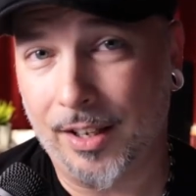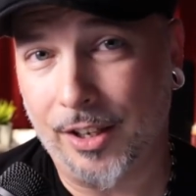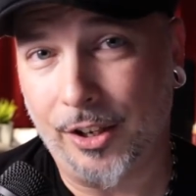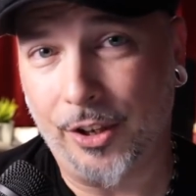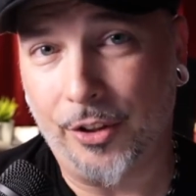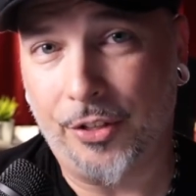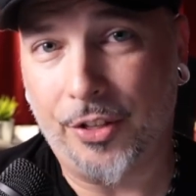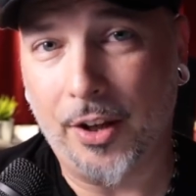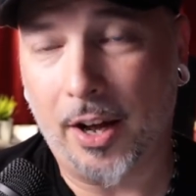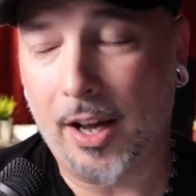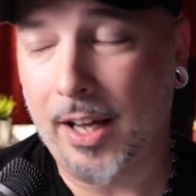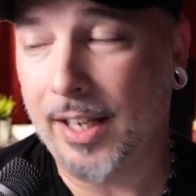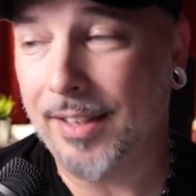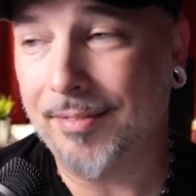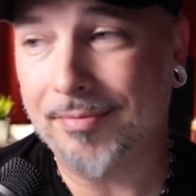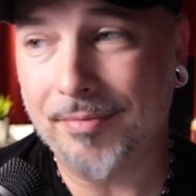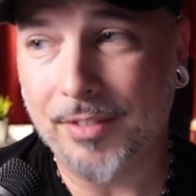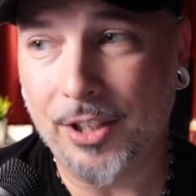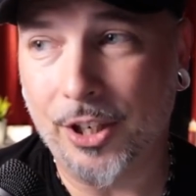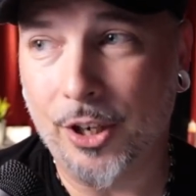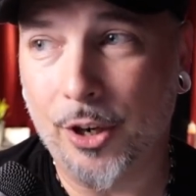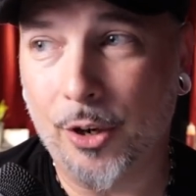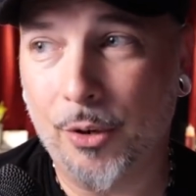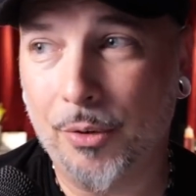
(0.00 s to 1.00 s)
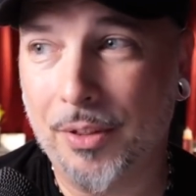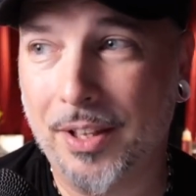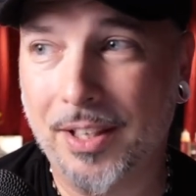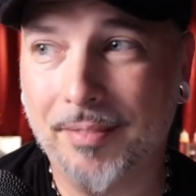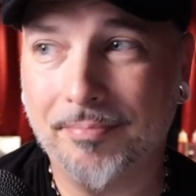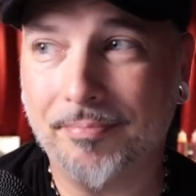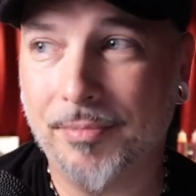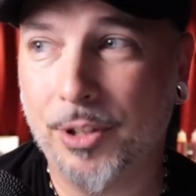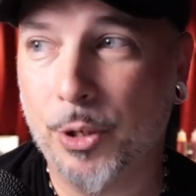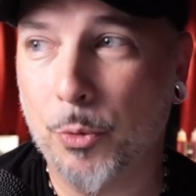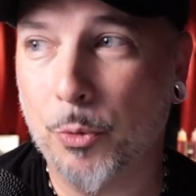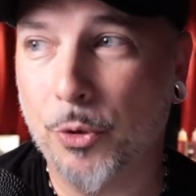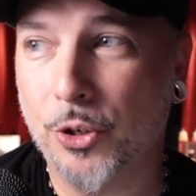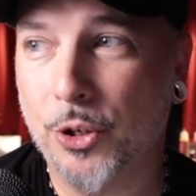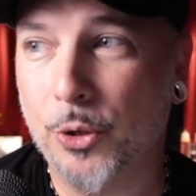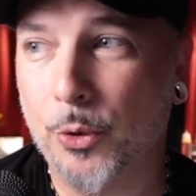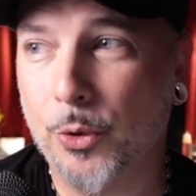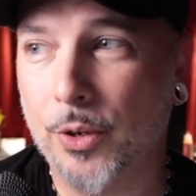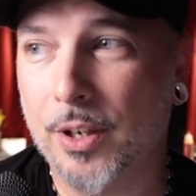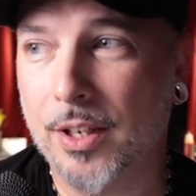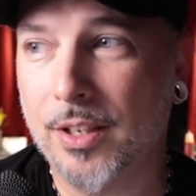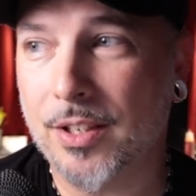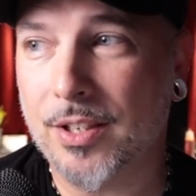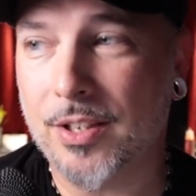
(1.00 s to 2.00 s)
You thought, you know, that you were
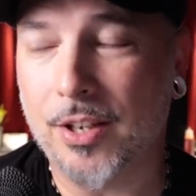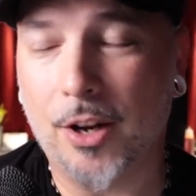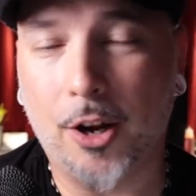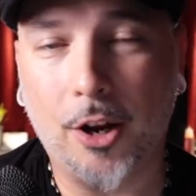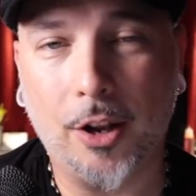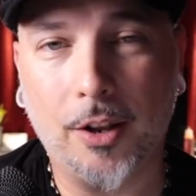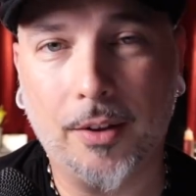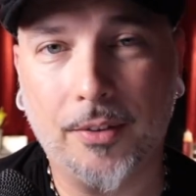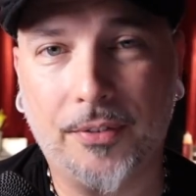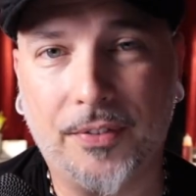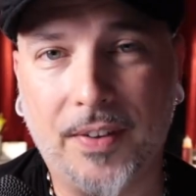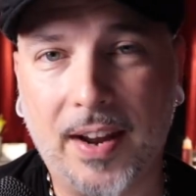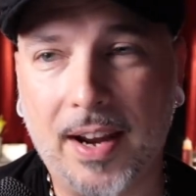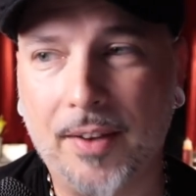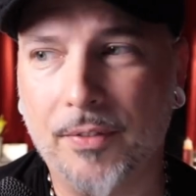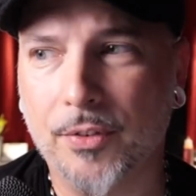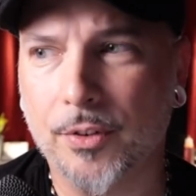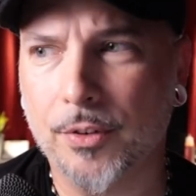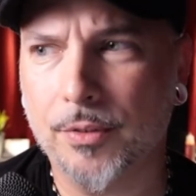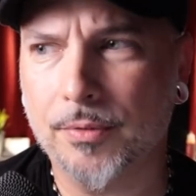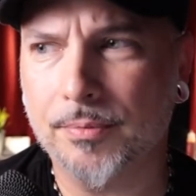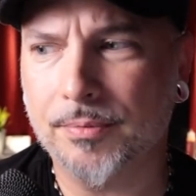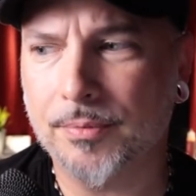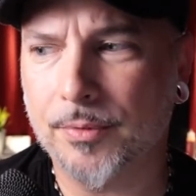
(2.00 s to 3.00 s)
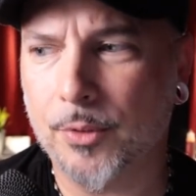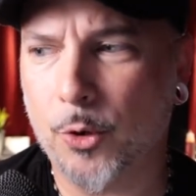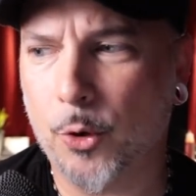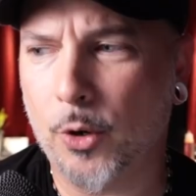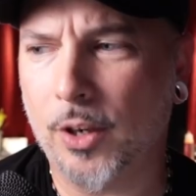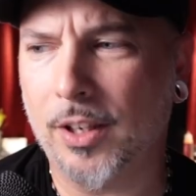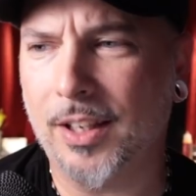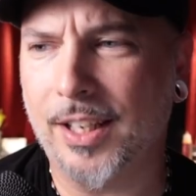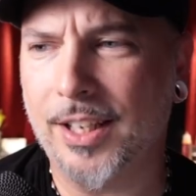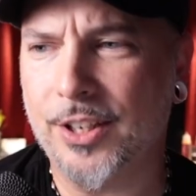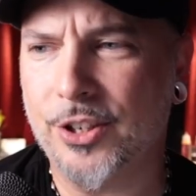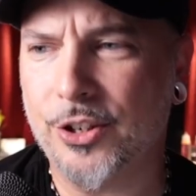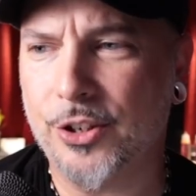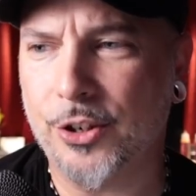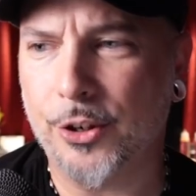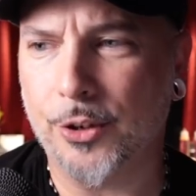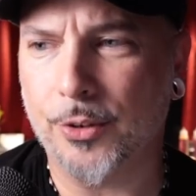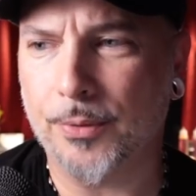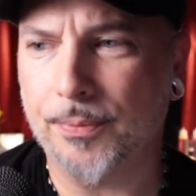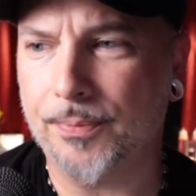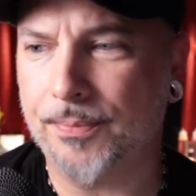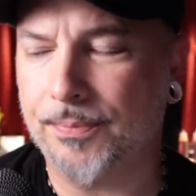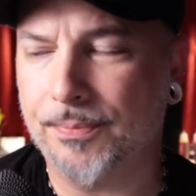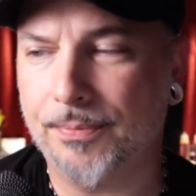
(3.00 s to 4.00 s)
doing us all a favor, or at least
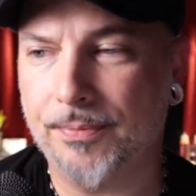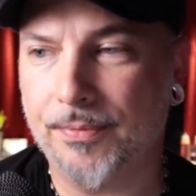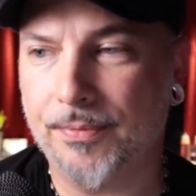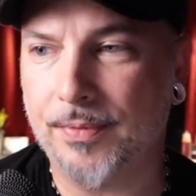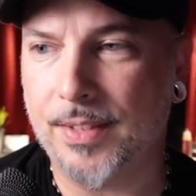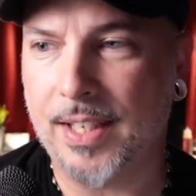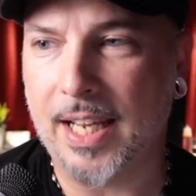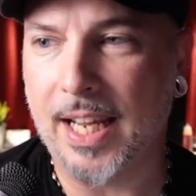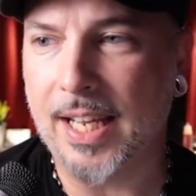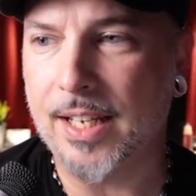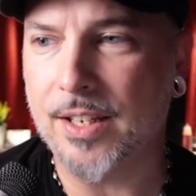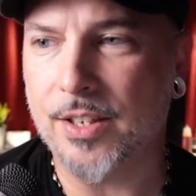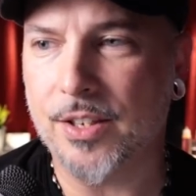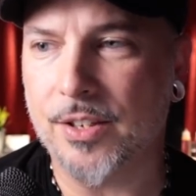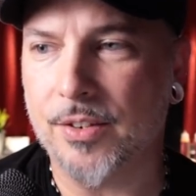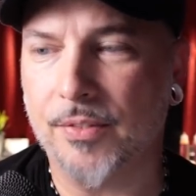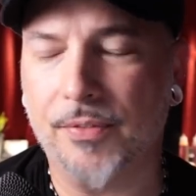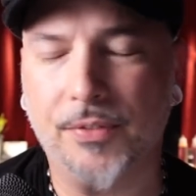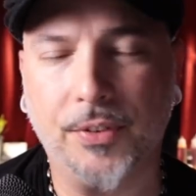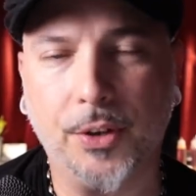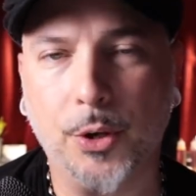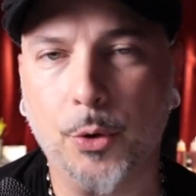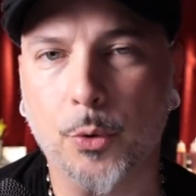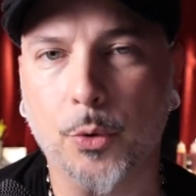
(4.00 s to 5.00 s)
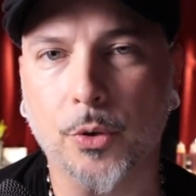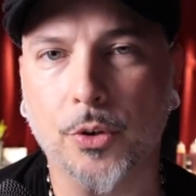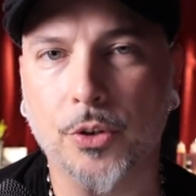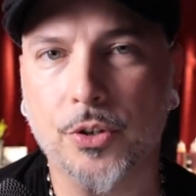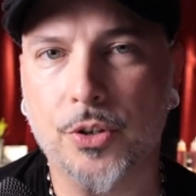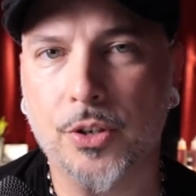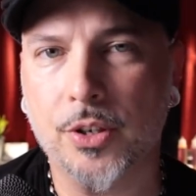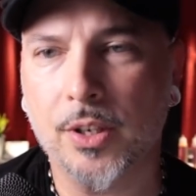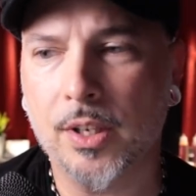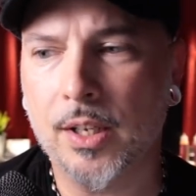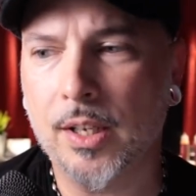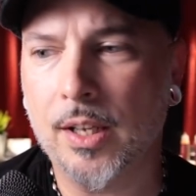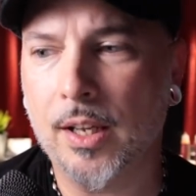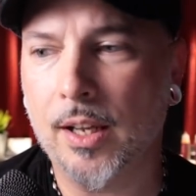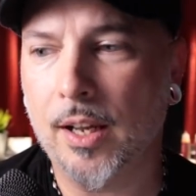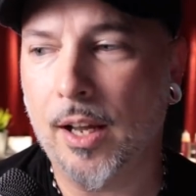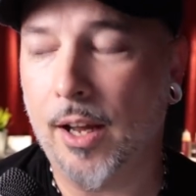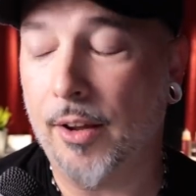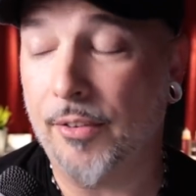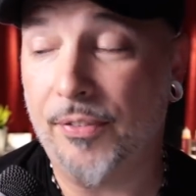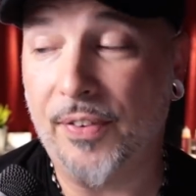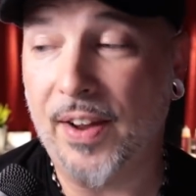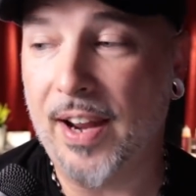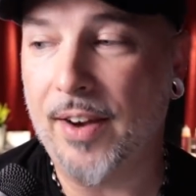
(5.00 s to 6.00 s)
your tens of viewers
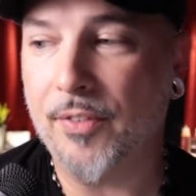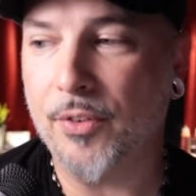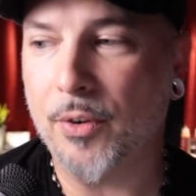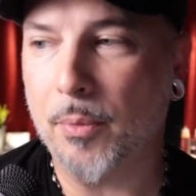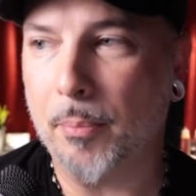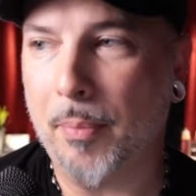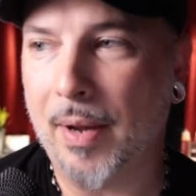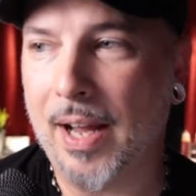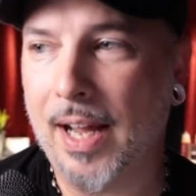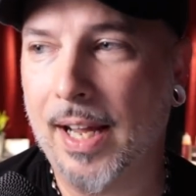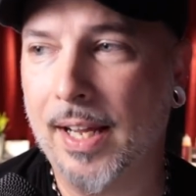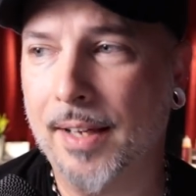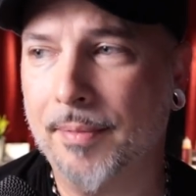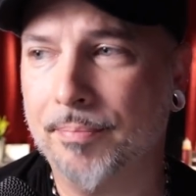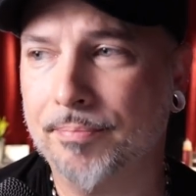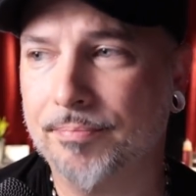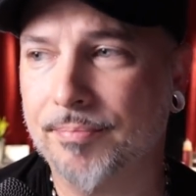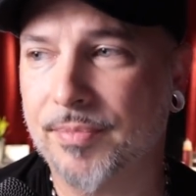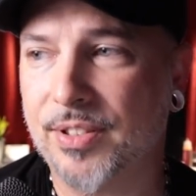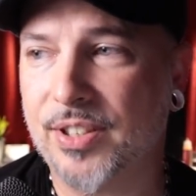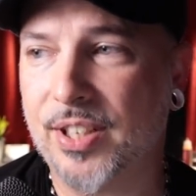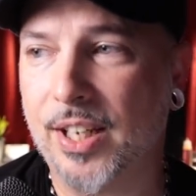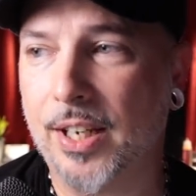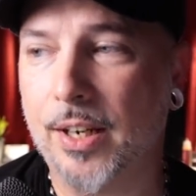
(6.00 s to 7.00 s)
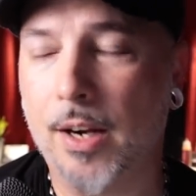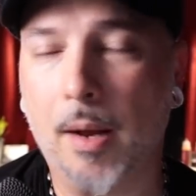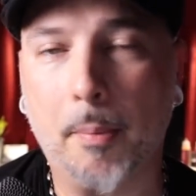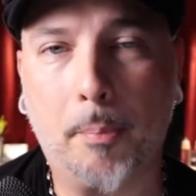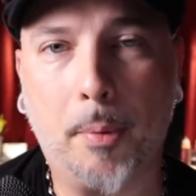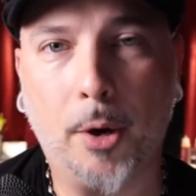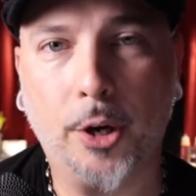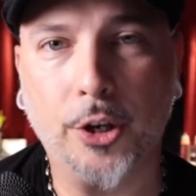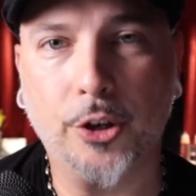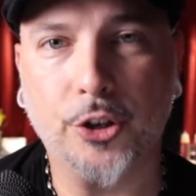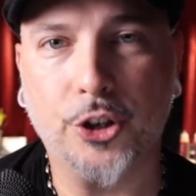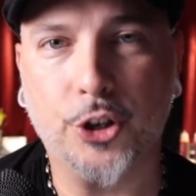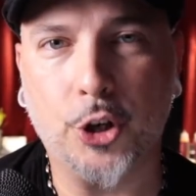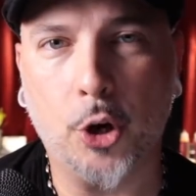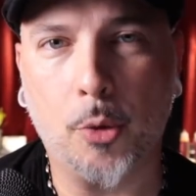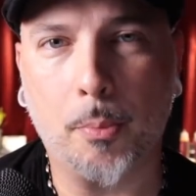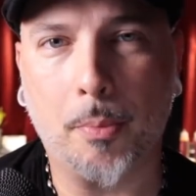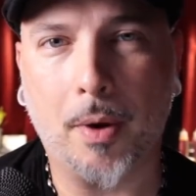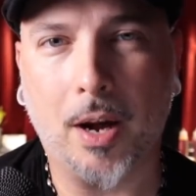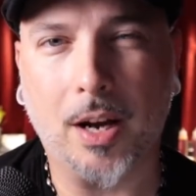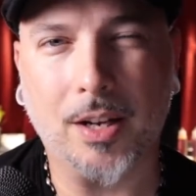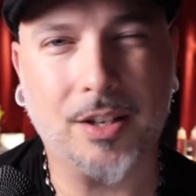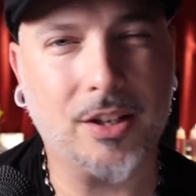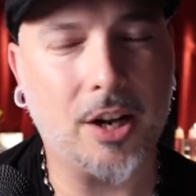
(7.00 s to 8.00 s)
a favor by sitting up on your
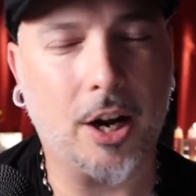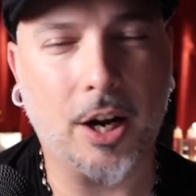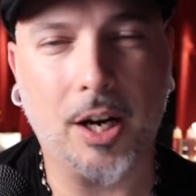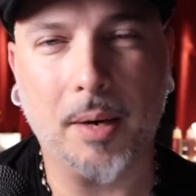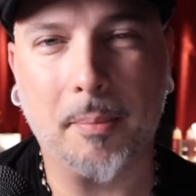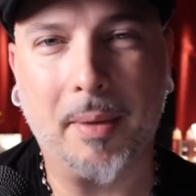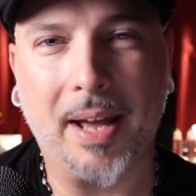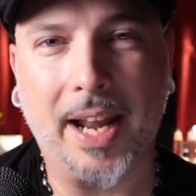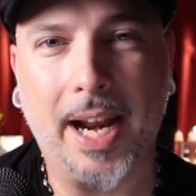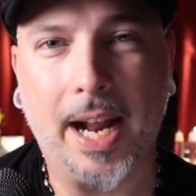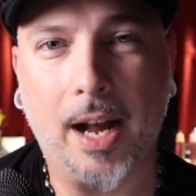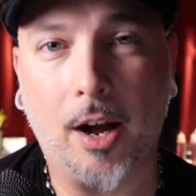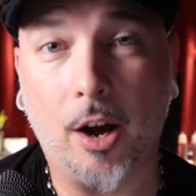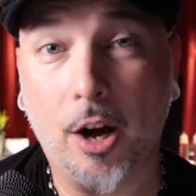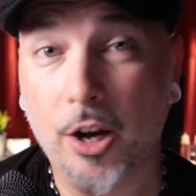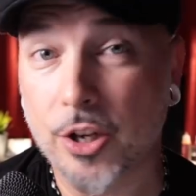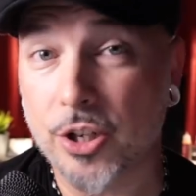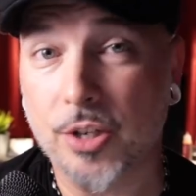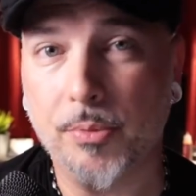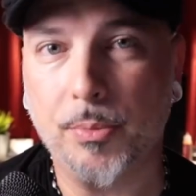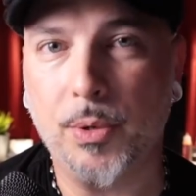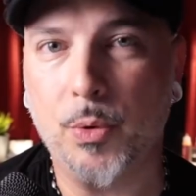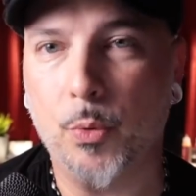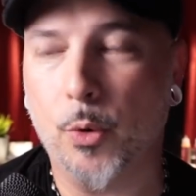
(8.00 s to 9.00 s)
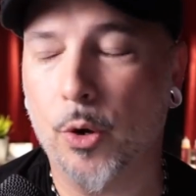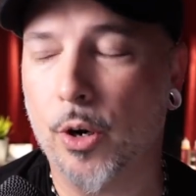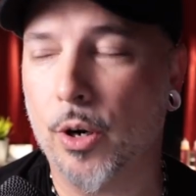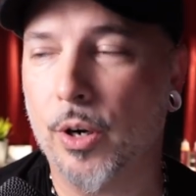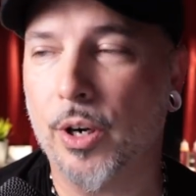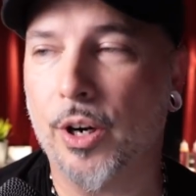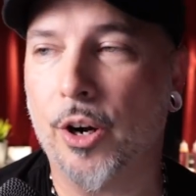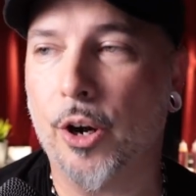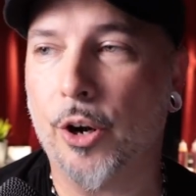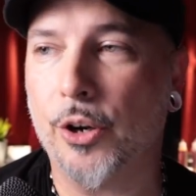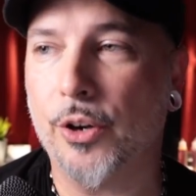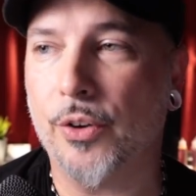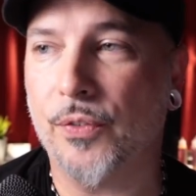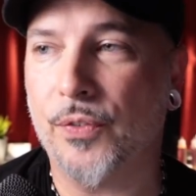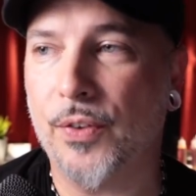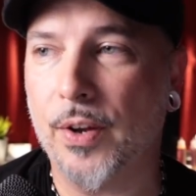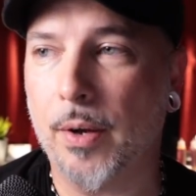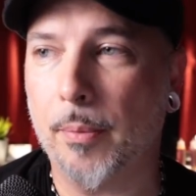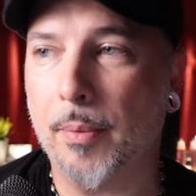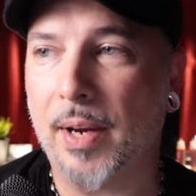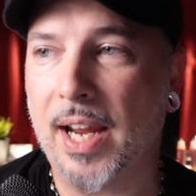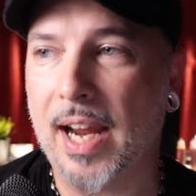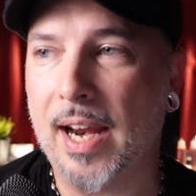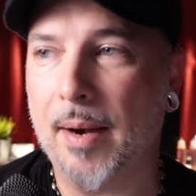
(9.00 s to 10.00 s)
soapbox talking about how awesome you were and all your
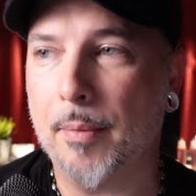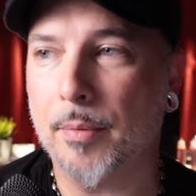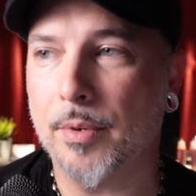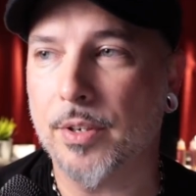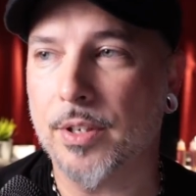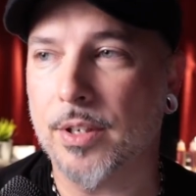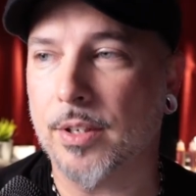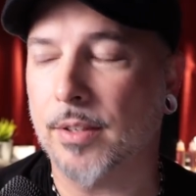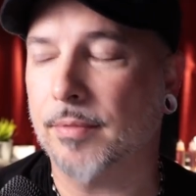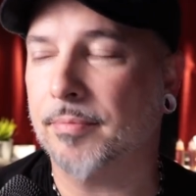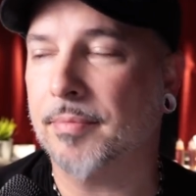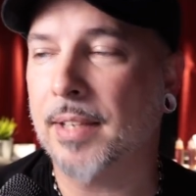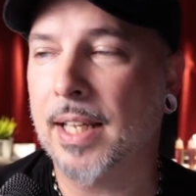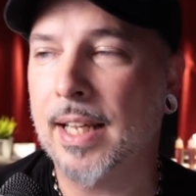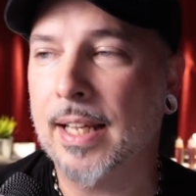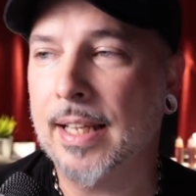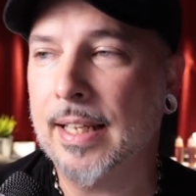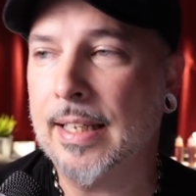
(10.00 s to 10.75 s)
film cameras and,